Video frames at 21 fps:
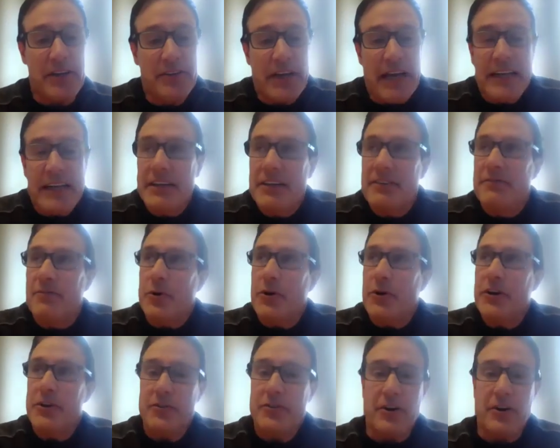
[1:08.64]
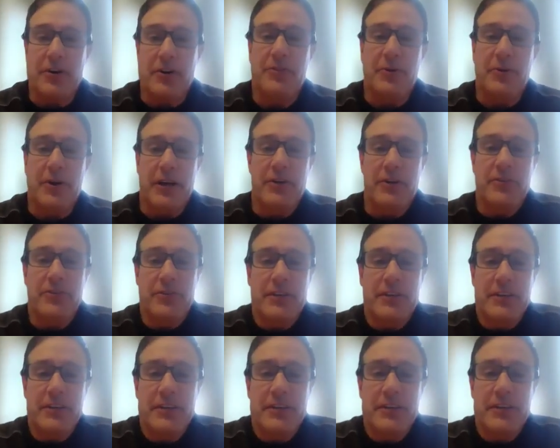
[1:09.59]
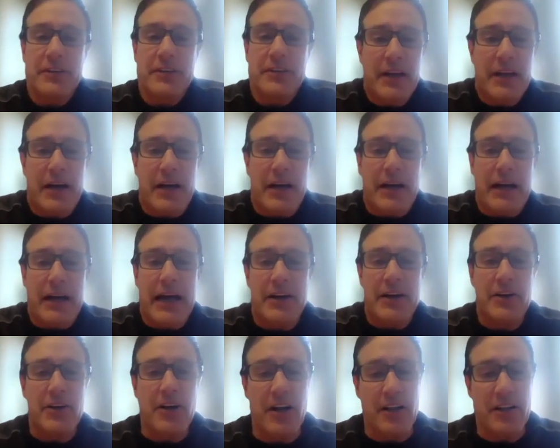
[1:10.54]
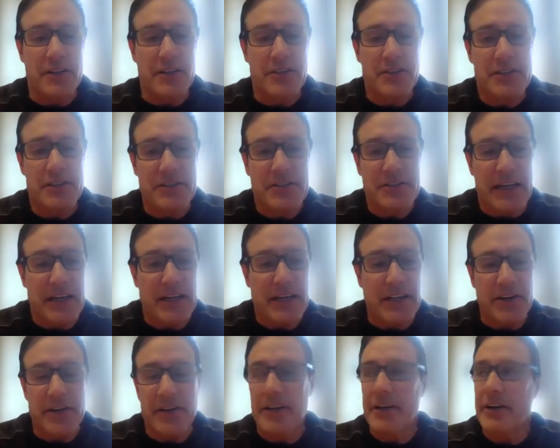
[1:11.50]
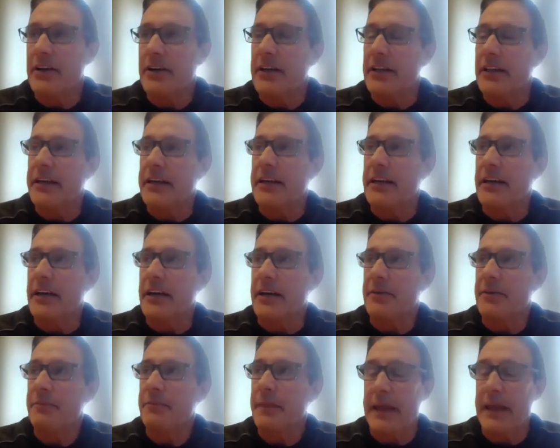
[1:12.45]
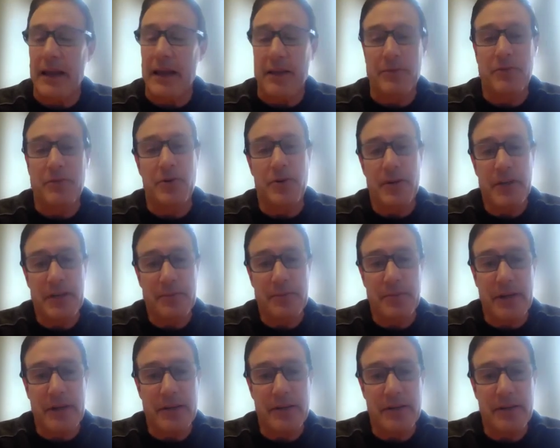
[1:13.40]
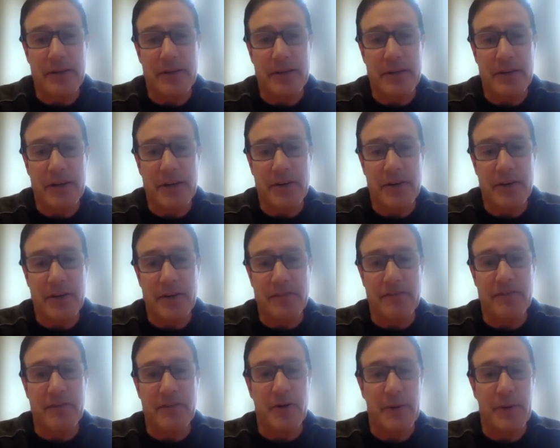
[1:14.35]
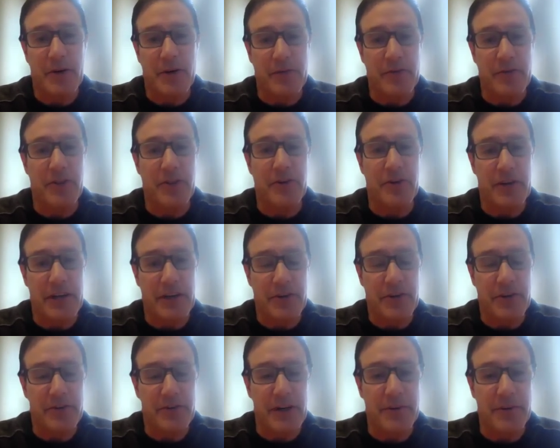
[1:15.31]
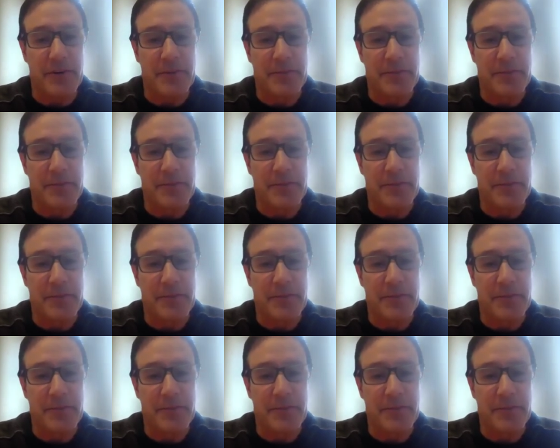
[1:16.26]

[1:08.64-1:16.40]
I did 4 years at Arthur Anderson out of college in Santa Clara there. And then, yeah, 30, been here at the firm here over 30 years now.